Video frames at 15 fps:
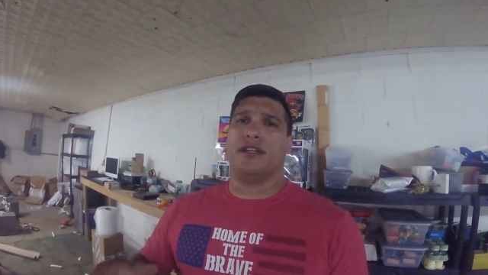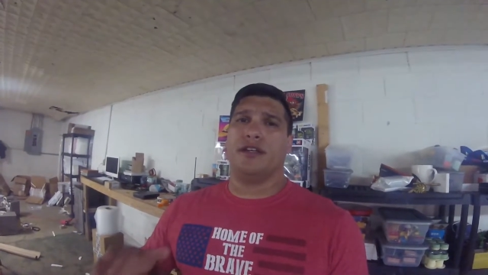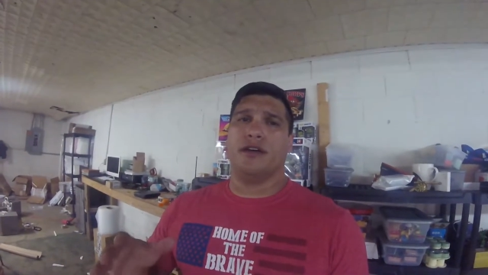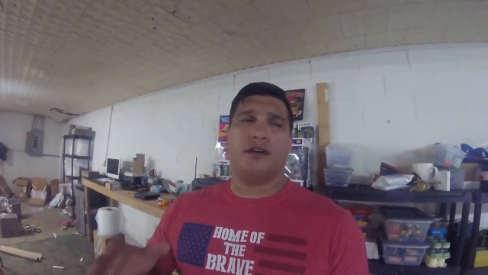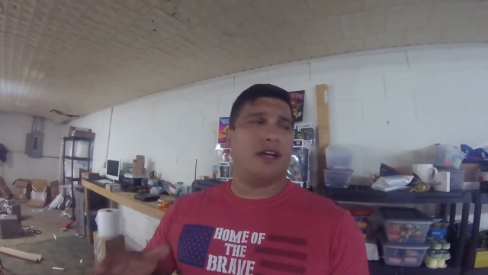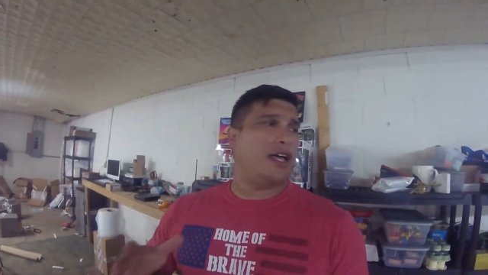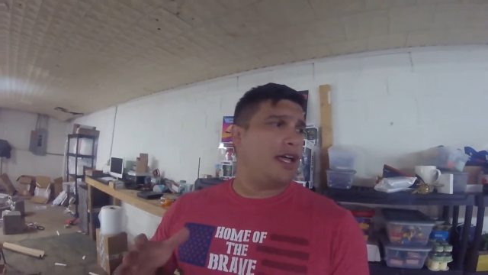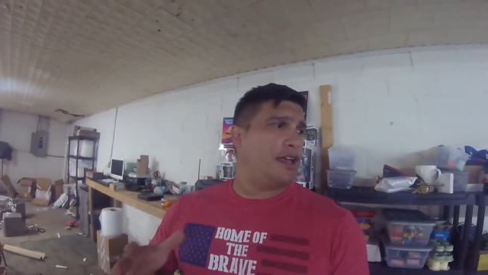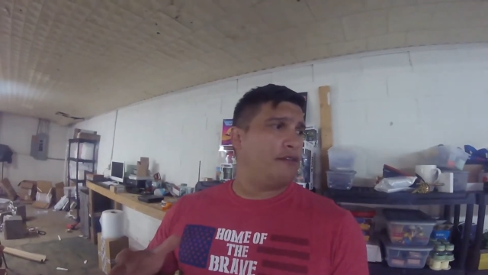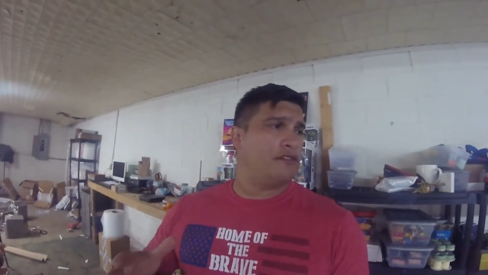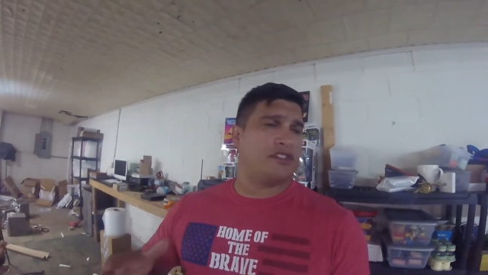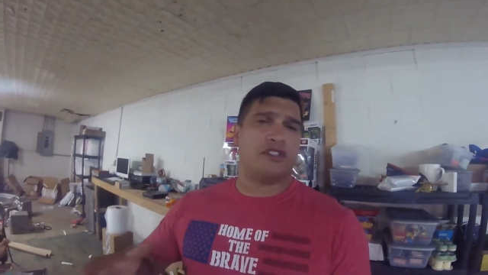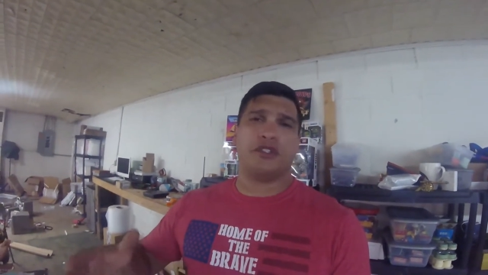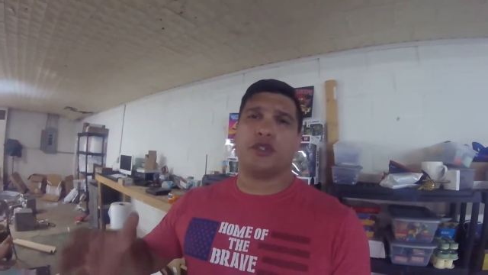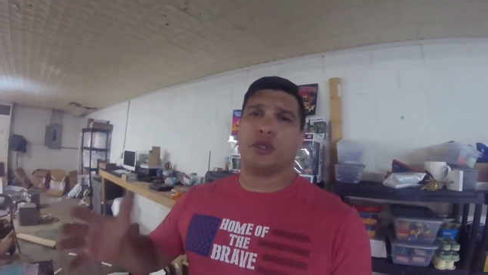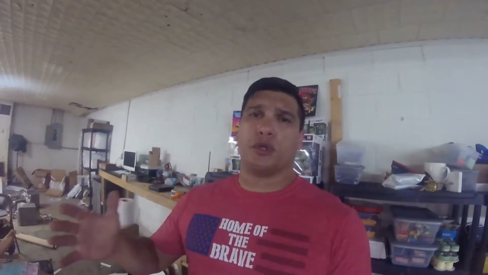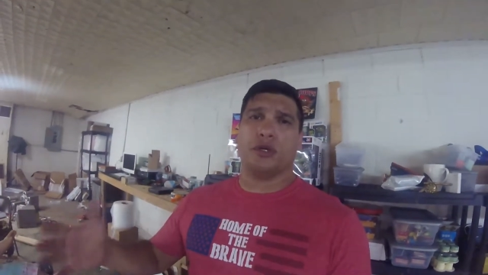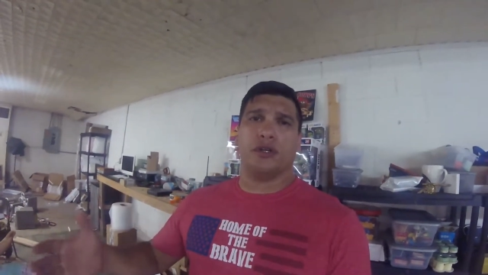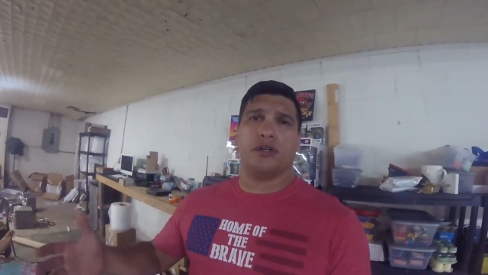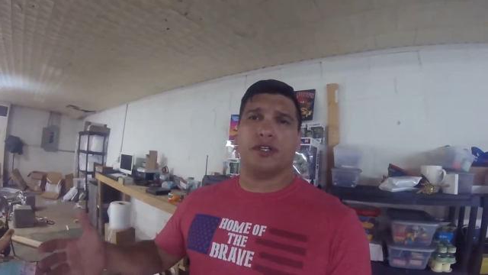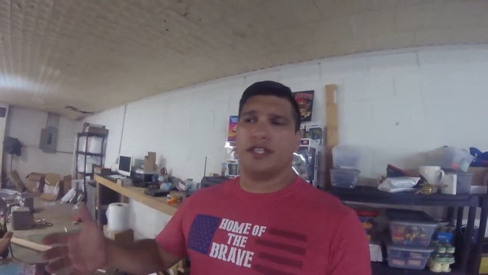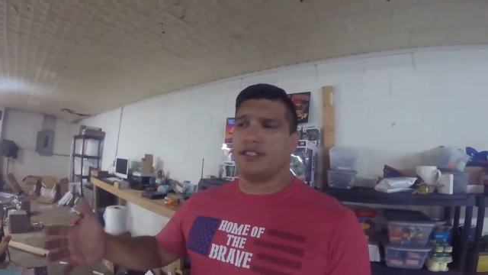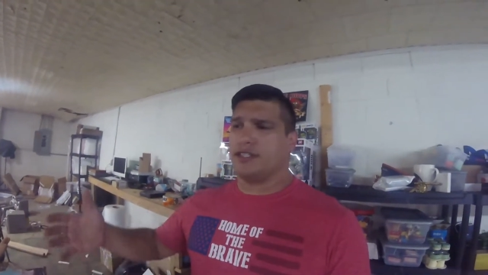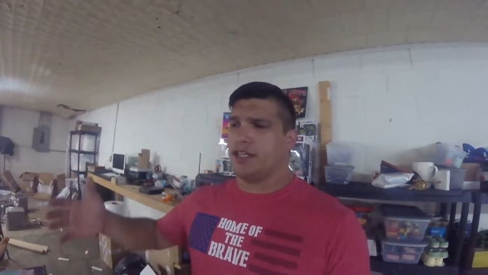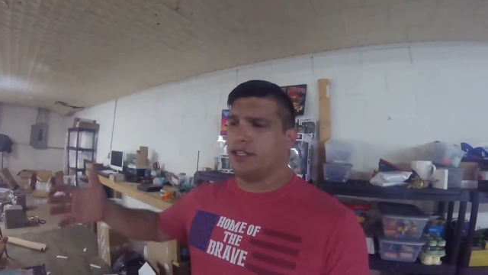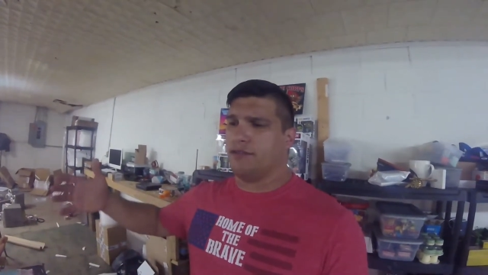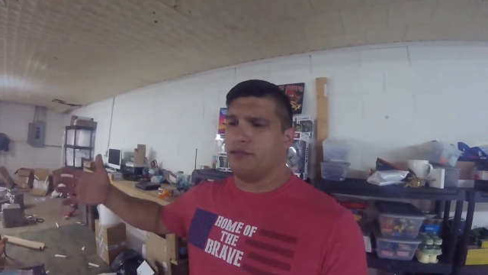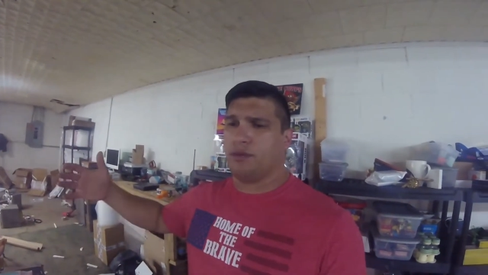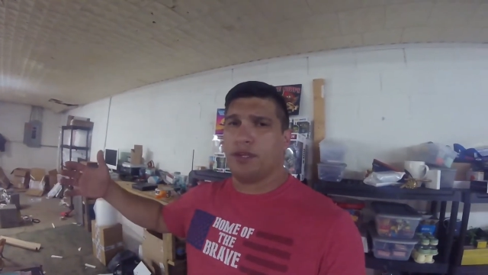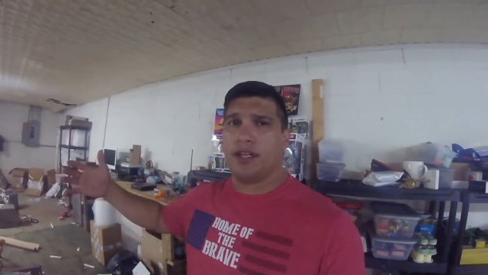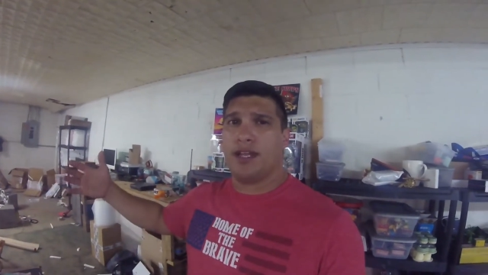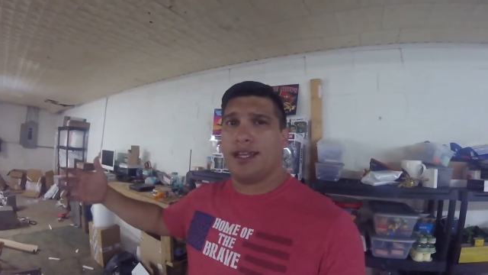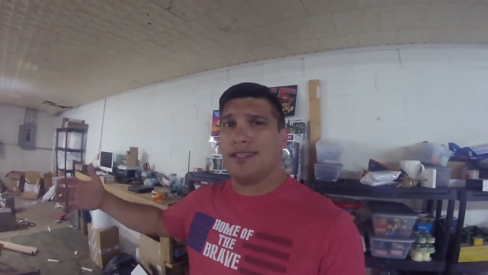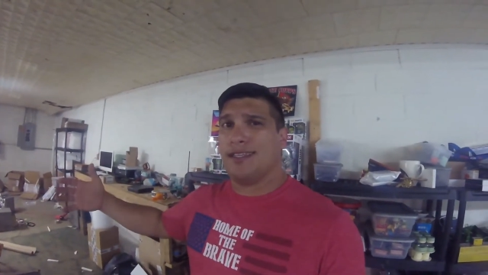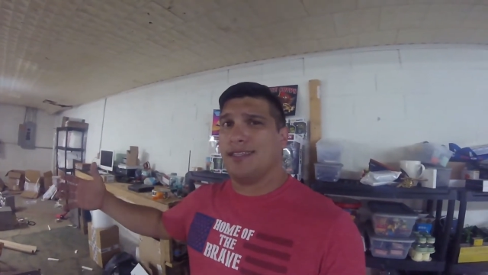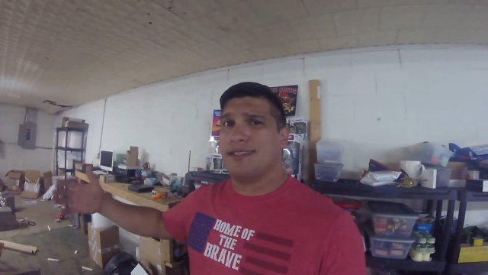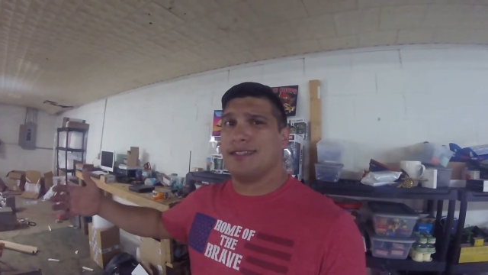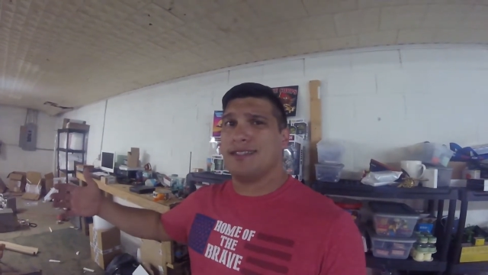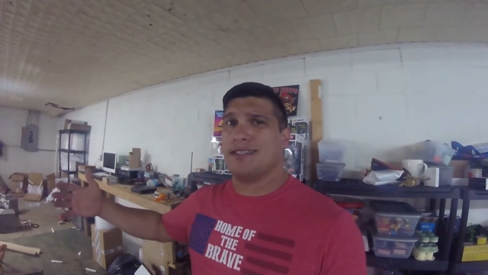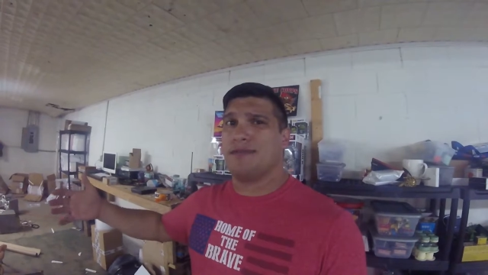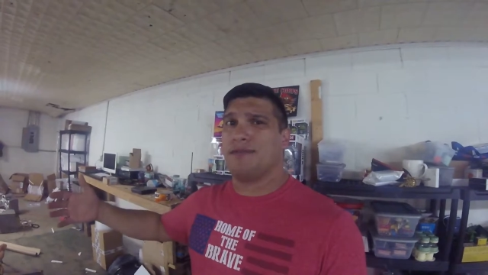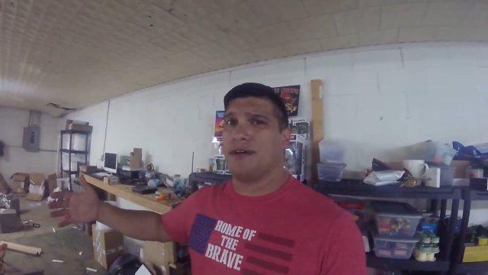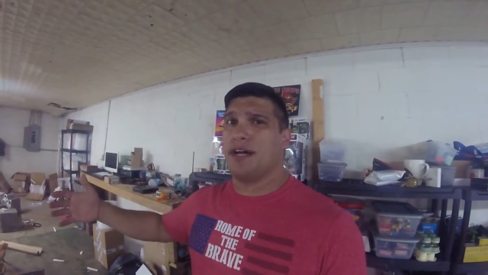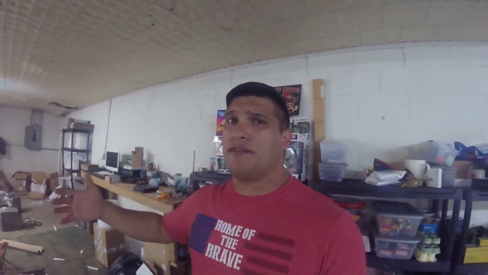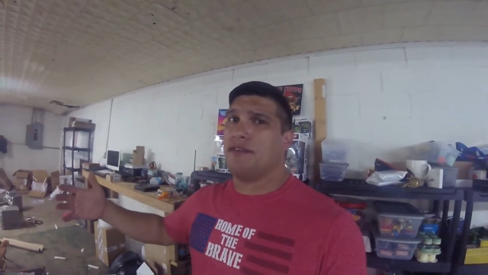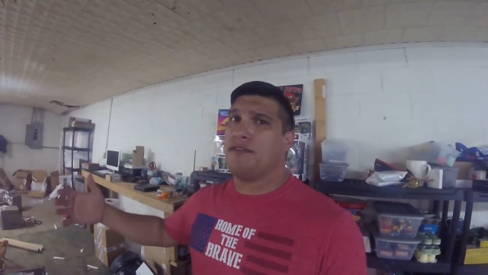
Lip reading: And y'all, I have this trunk. It's like from 1965,